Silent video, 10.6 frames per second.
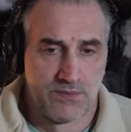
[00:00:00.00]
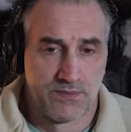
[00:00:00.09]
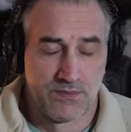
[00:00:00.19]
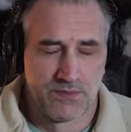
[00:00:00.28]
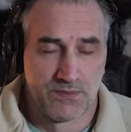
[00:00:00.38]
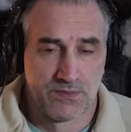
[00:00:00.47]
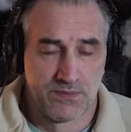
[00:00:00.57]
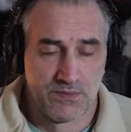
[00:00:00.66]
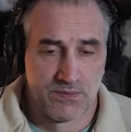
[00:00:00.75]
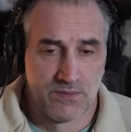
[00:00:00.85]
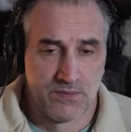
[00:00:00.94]
Okay.
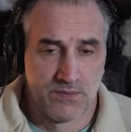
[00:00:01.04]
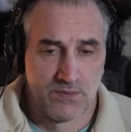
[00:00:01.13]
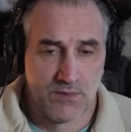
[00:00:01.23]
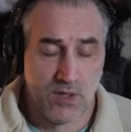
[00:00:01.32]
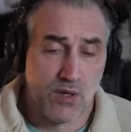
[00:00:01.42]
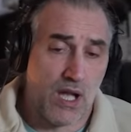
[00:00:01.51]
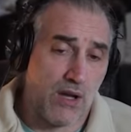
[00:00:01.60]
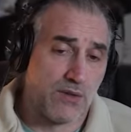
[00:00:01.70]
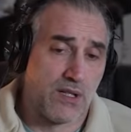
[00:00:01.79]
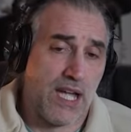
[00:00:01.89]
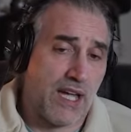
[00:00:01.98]
And then we're gonna bring Look this the
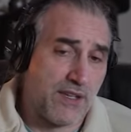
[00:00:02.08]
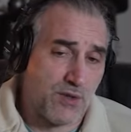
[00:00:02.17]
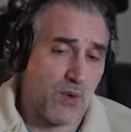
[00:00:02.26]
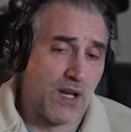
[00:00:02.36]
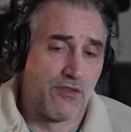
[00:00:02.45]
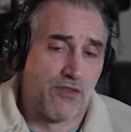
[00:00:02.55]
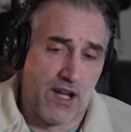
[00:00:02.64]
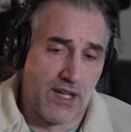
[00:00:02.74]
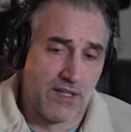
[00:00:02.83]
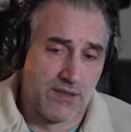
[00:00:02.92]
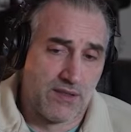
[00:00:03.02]
handle guy up the sky,
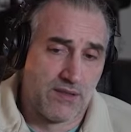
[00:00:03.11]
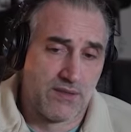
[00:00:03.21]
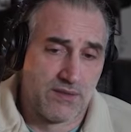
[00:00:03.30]
qualified. Okay.